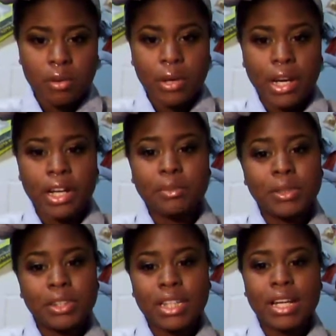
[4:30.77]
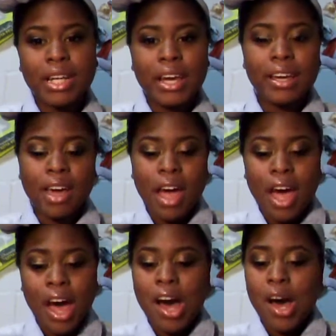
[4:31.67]
what kind of music I
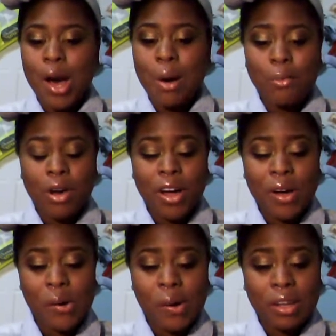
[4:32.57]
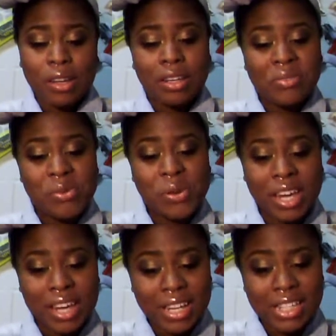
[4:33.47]
like um well if you
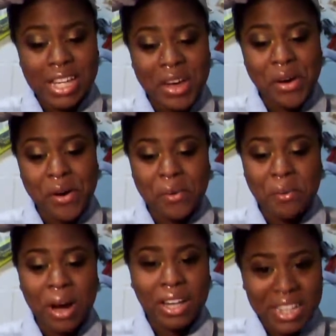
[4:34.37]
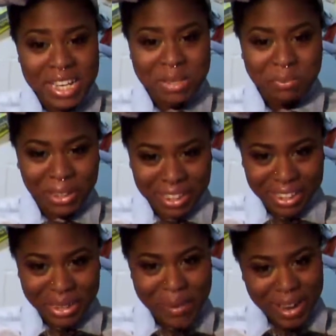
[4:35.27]
can't tell, is
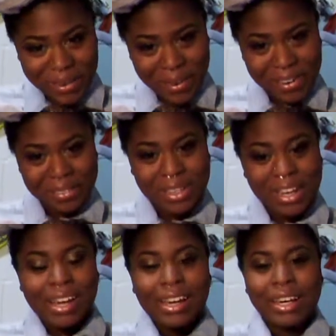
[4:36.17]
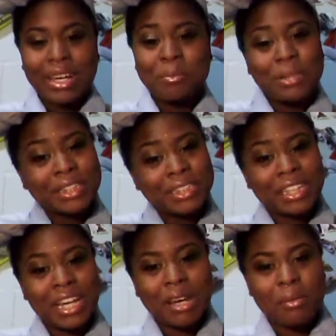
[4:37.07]
playing in the background.
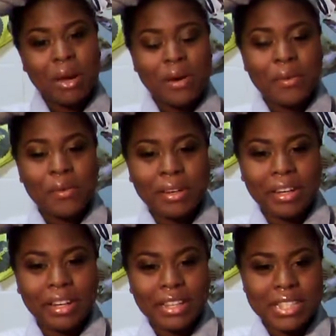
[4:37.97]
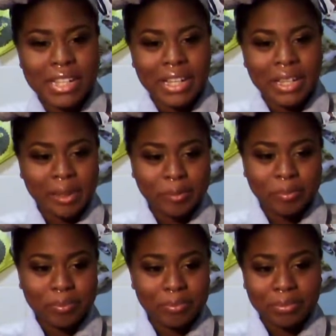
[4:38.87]
Ambition came out, and
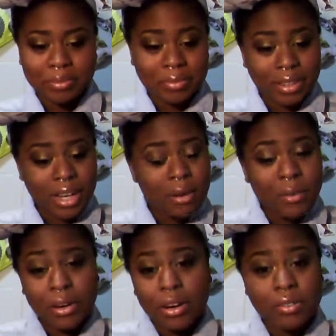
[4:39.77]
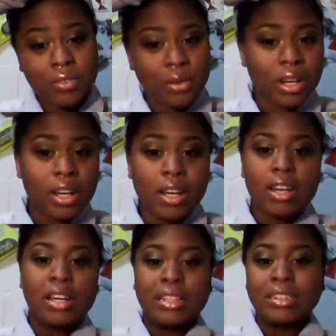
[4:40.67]
um, I went hard for it.
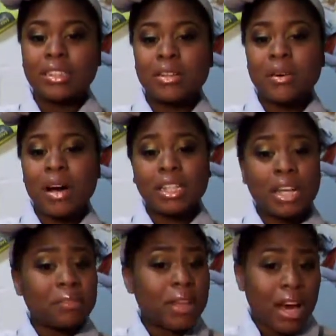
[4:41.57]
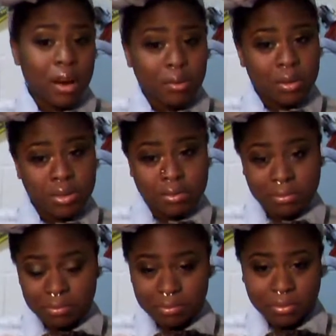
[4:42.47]
So I love the album.